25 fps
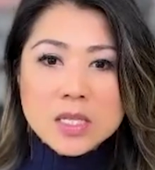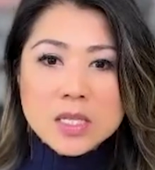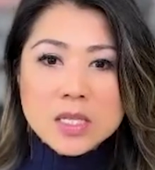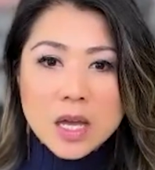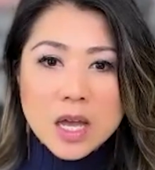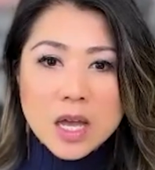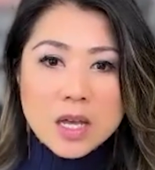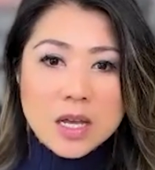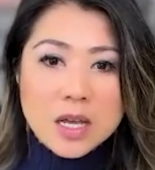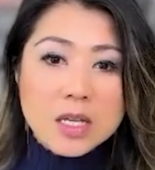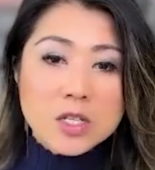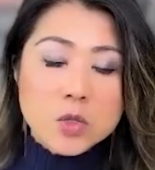
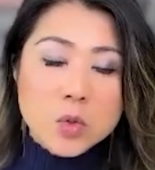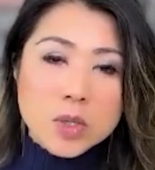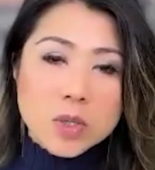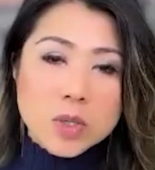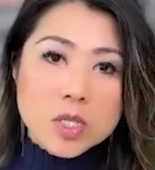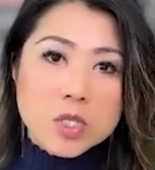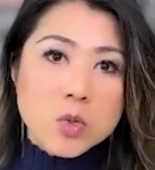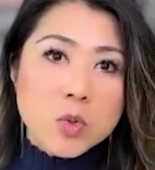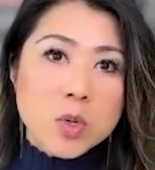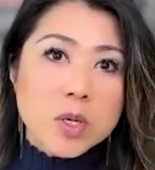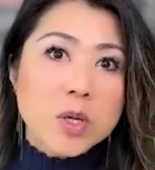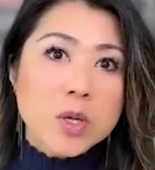in
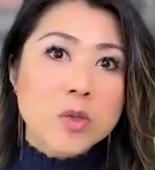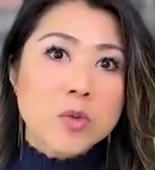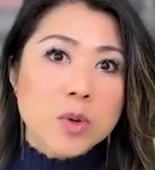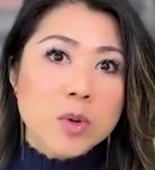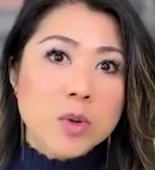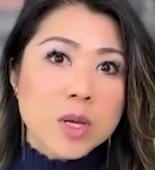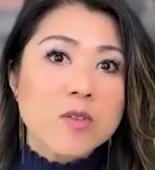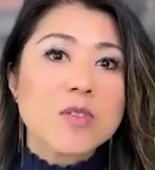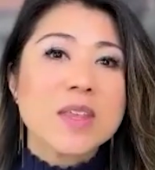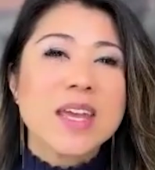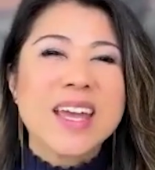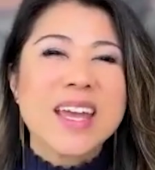2023,
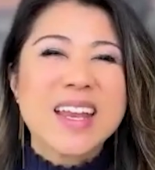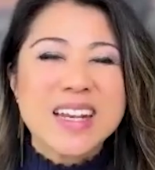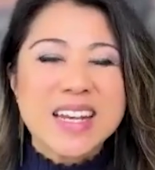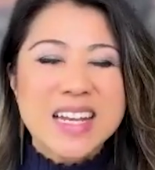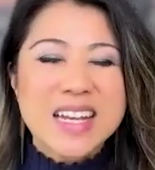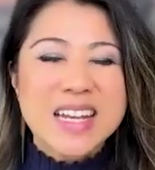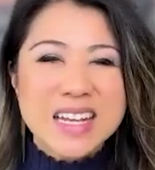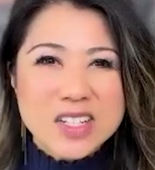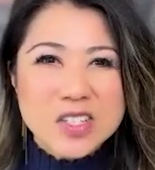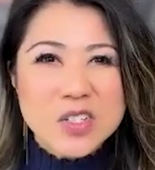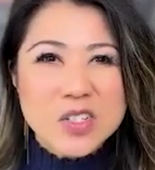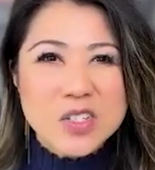if they
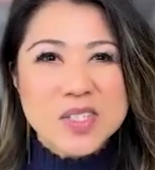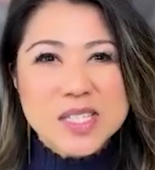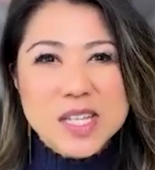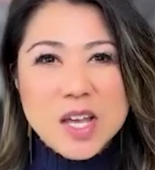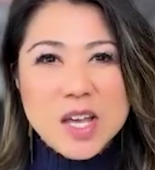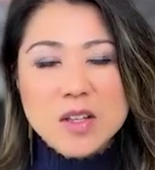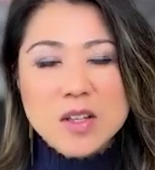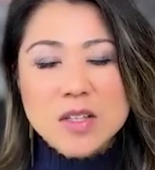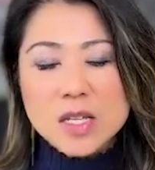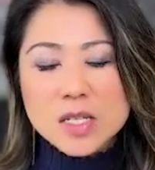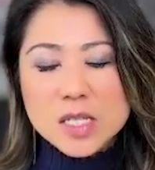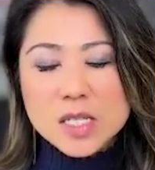needed to
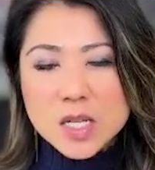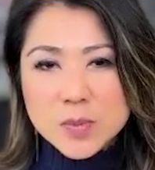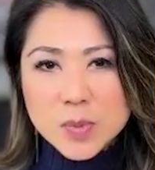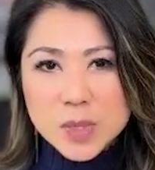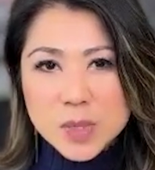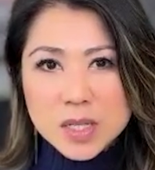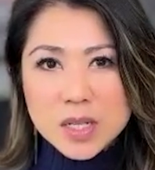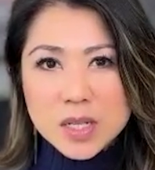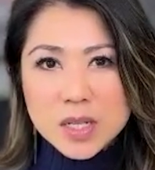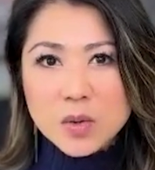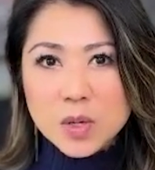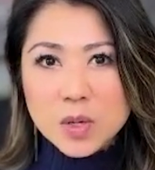sell, they
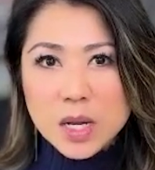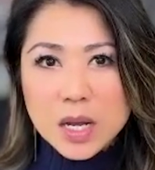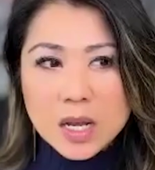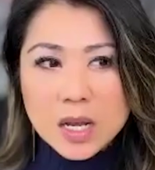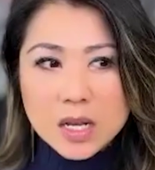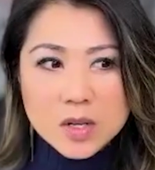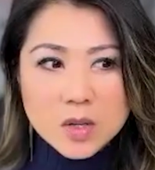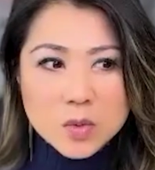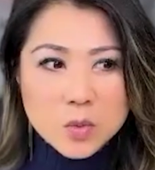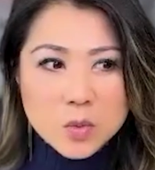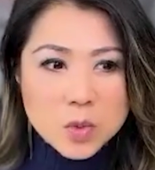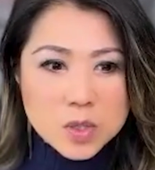typically
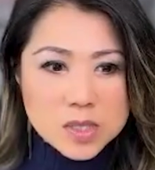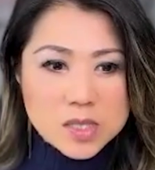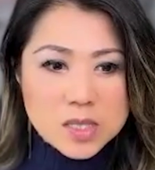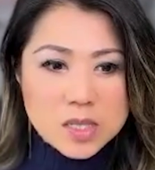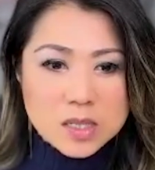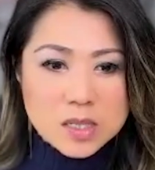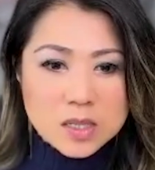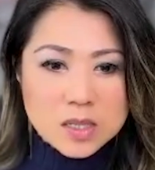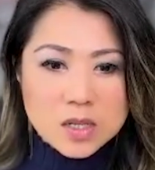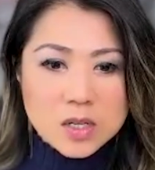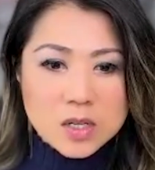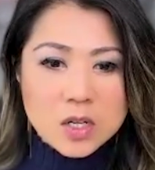was
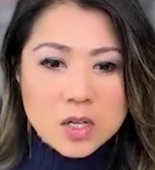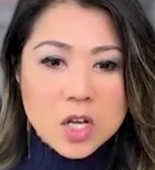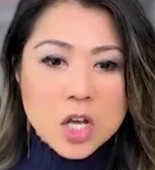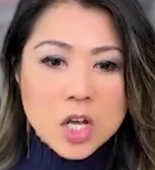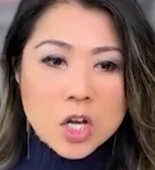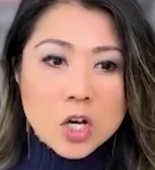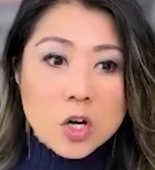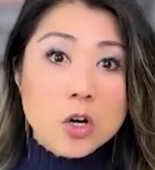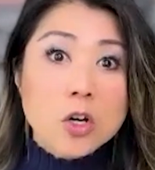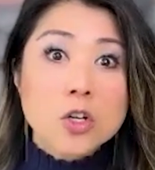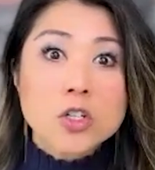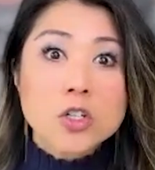in a
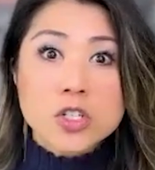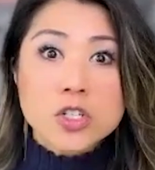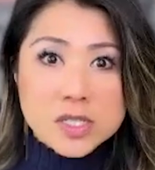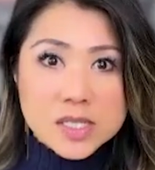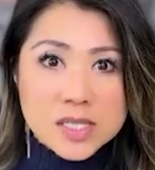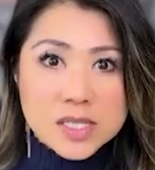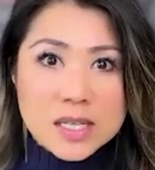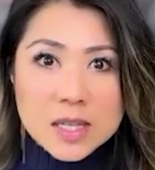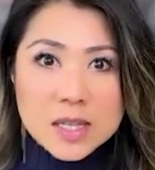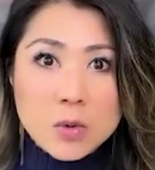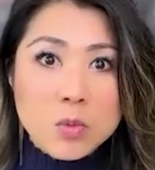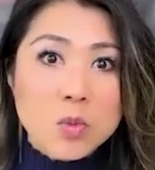
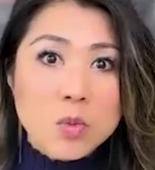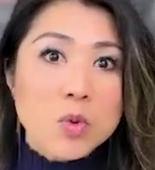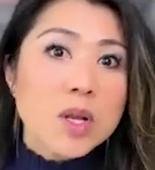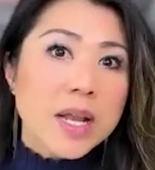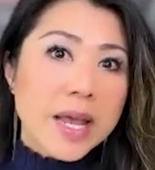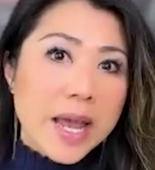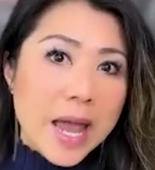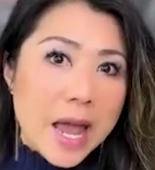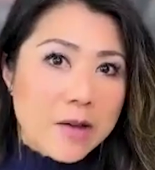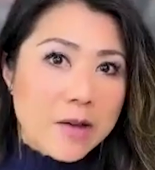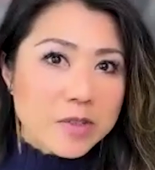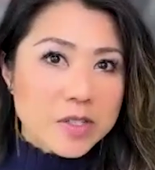urgency. They really
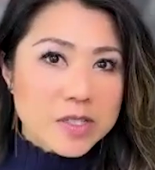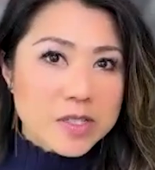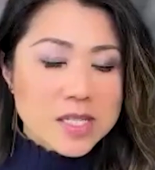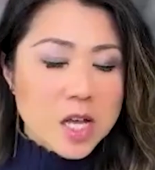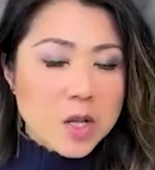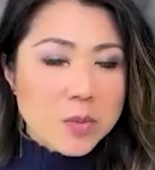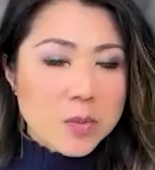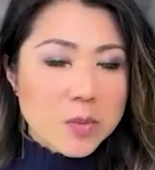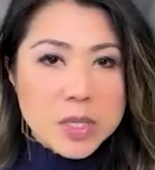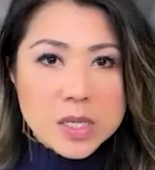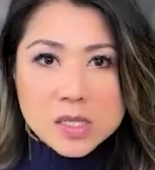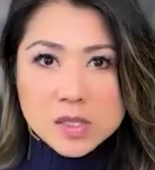have to
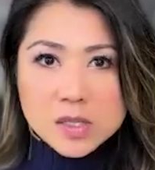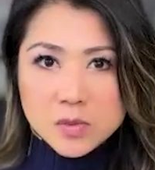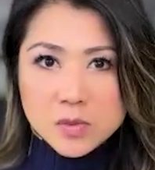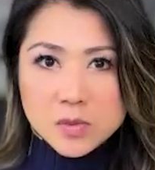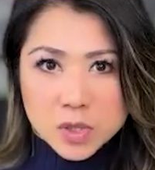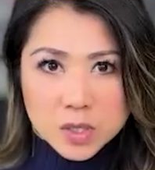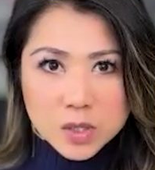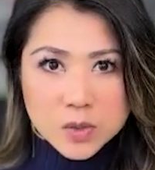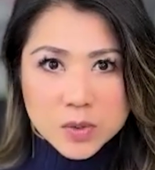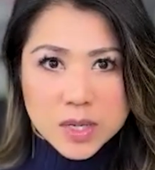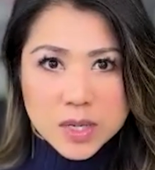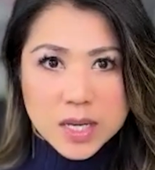sell because of
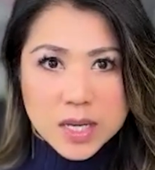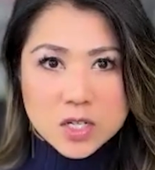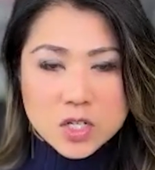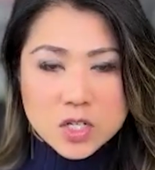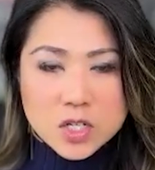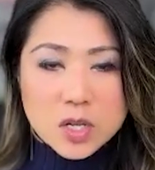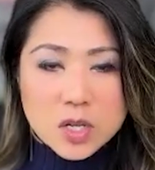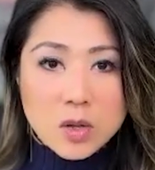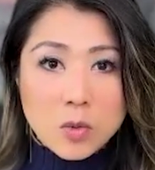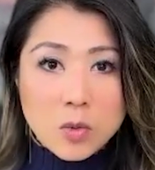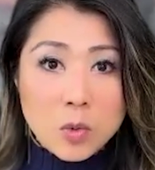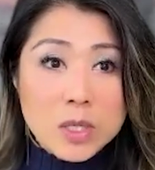
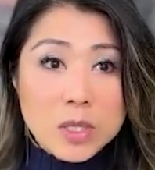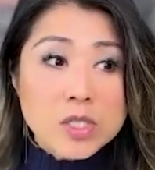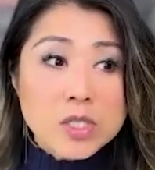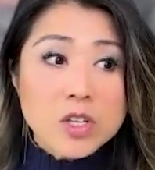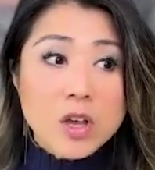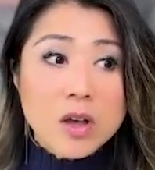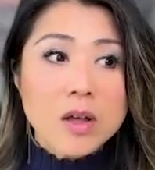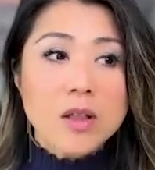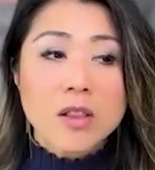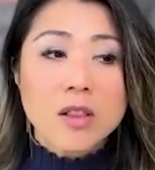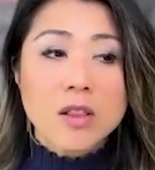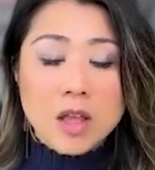relocation. We
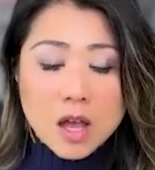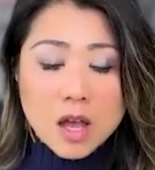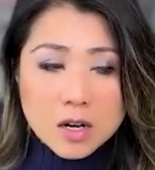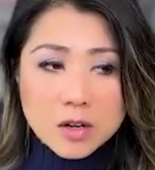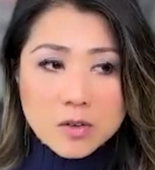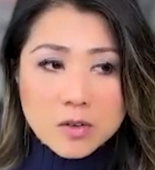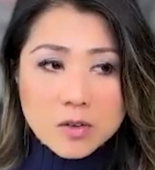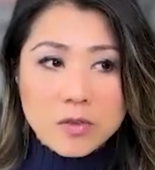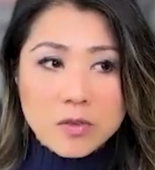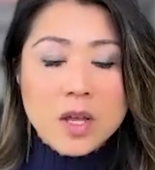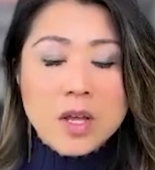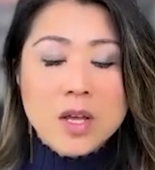saw a lot of